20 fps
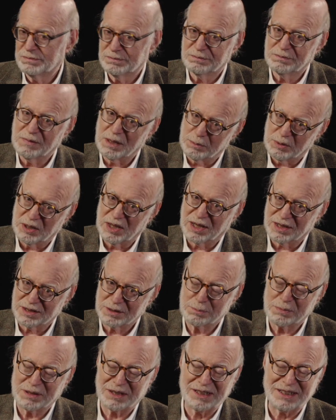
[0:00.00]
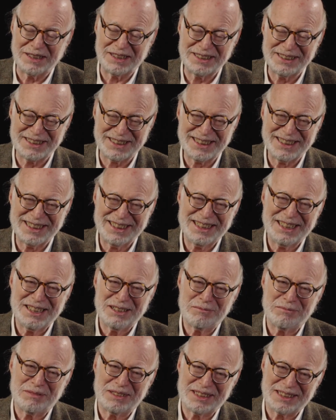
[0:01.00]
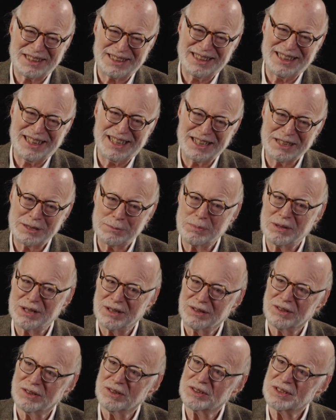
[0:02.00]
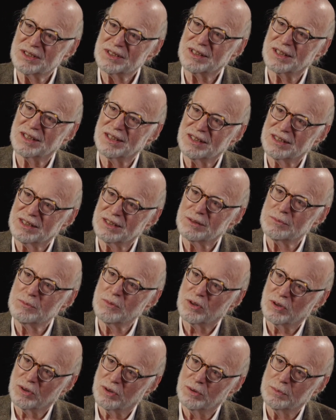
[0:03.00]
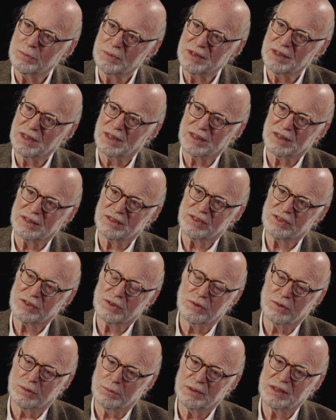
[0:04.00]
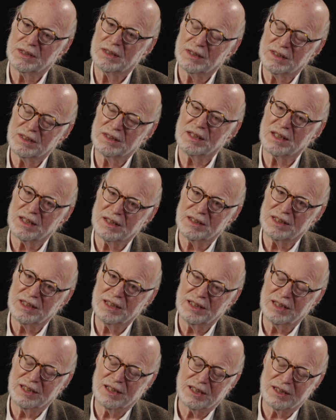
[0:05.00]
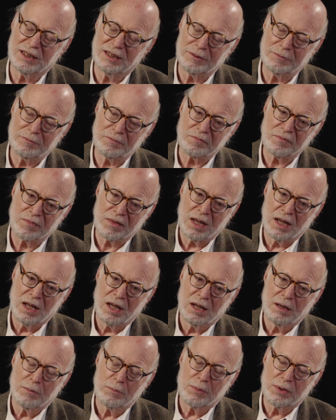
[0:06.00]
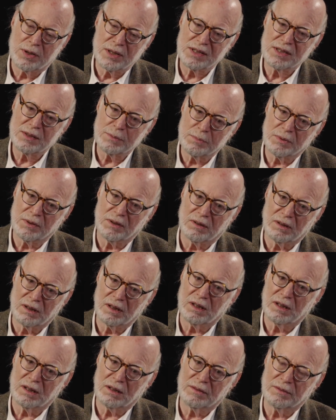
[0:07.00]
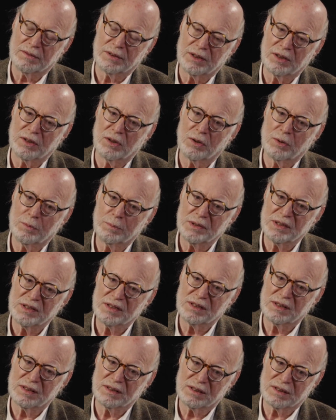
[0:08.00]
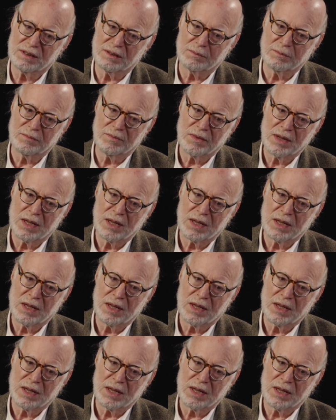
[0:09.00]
maybe hospital-like, but the hospital looks a little more open like a school. But the principle of an open system